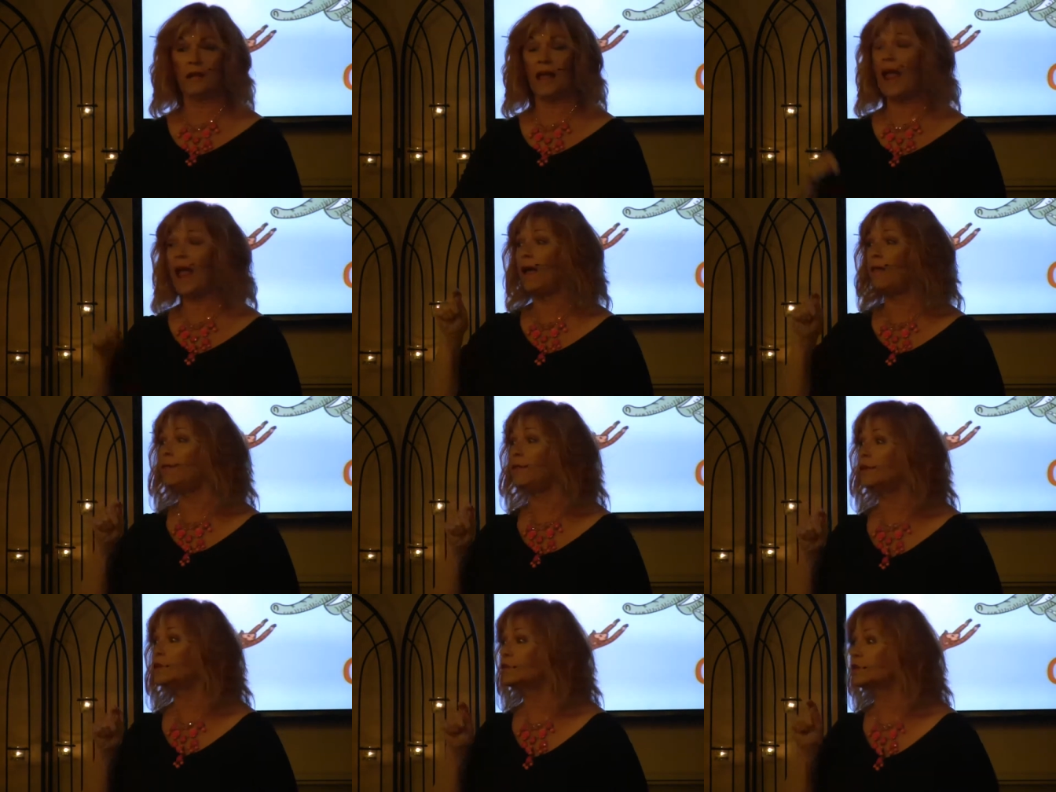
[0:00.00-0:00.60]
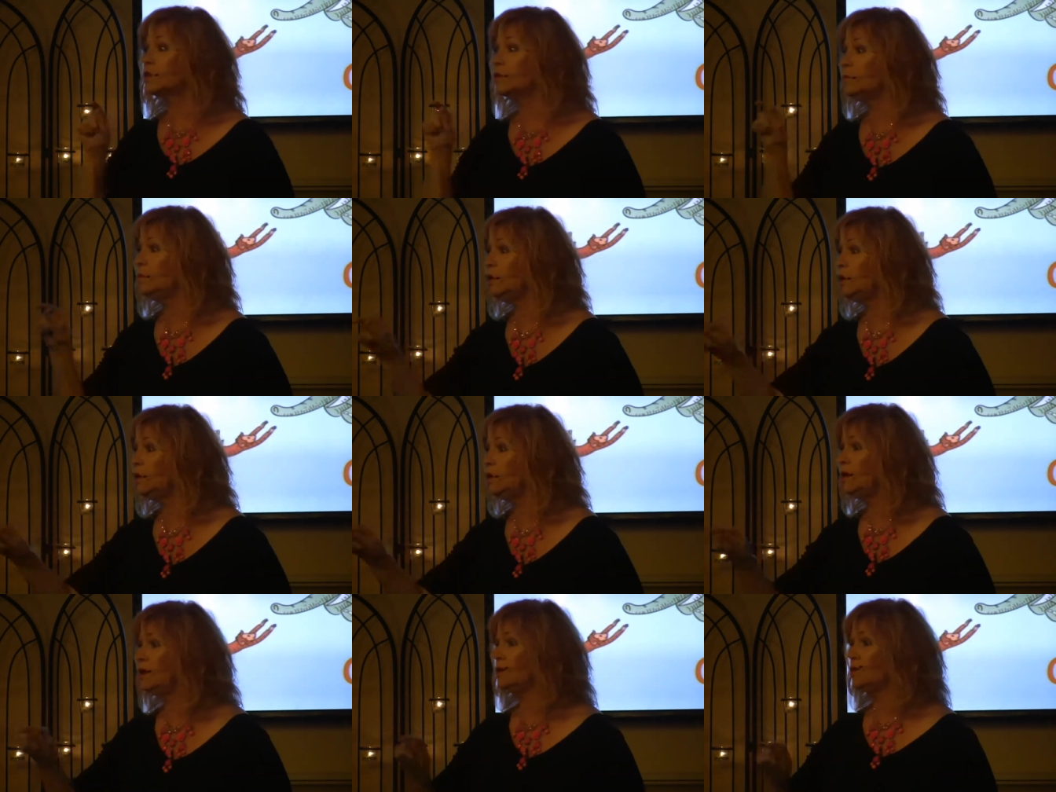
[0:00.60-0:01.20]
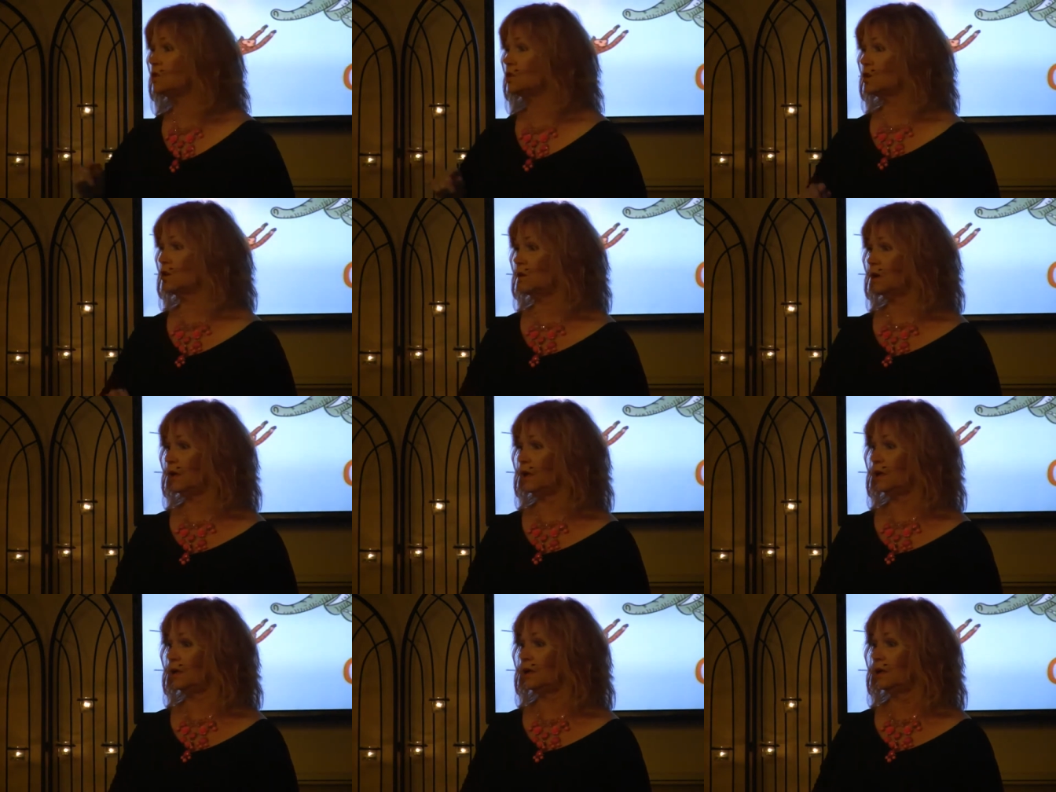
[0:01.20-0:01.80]
and this community's
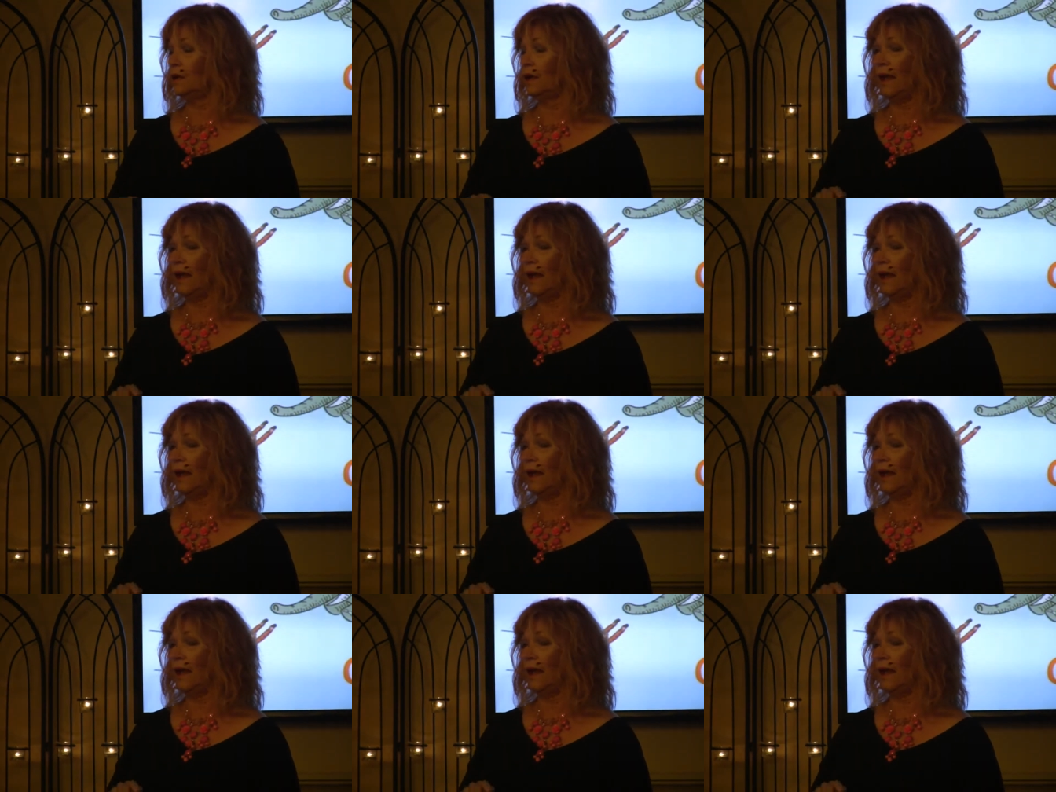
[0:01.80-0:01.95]
journey